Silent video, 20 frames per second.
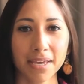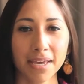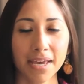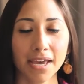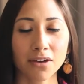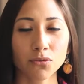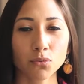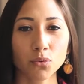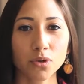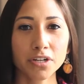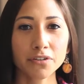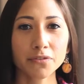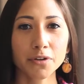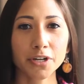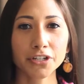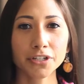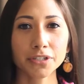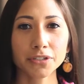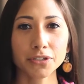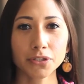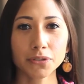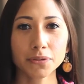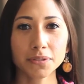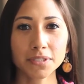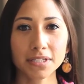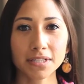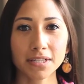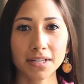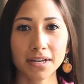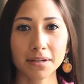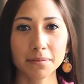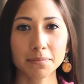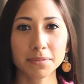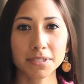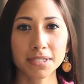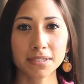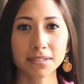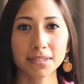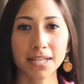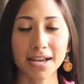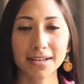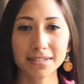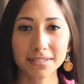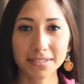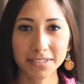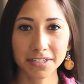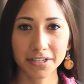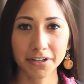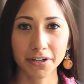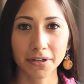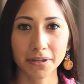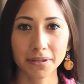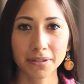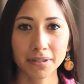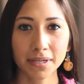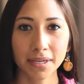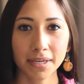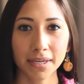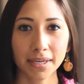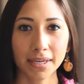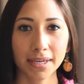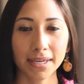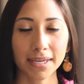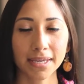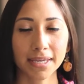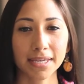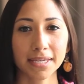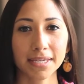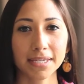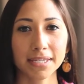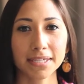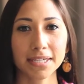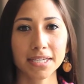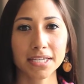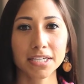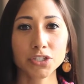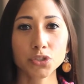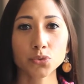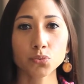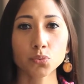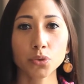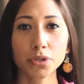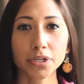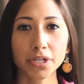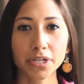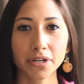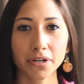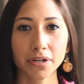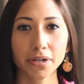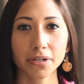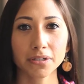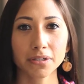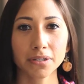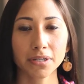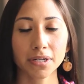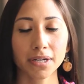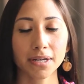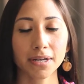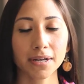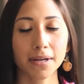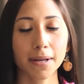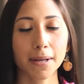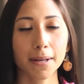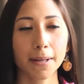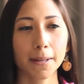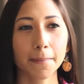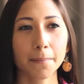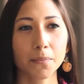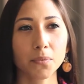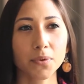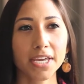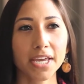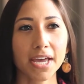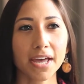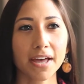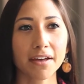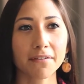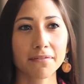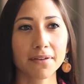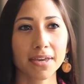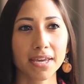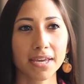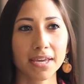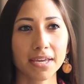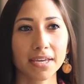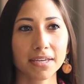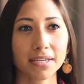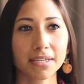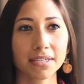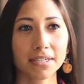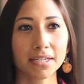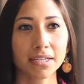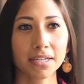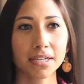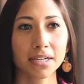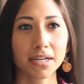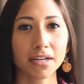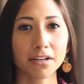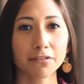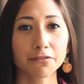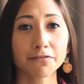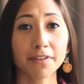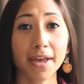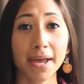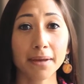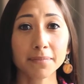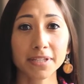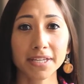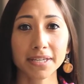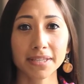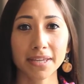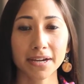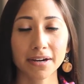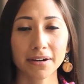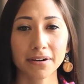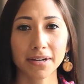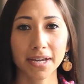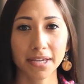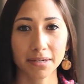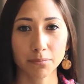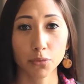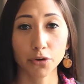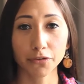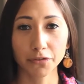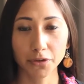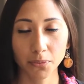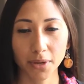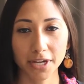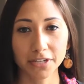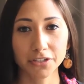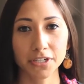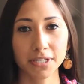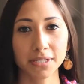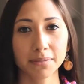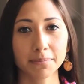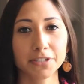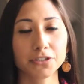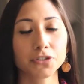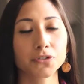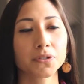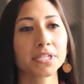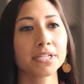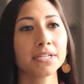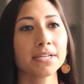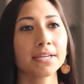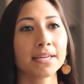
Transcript: At one of our Good News clubs last year in East Whittier, um, we have a family there at Murphy Ranch Elementary,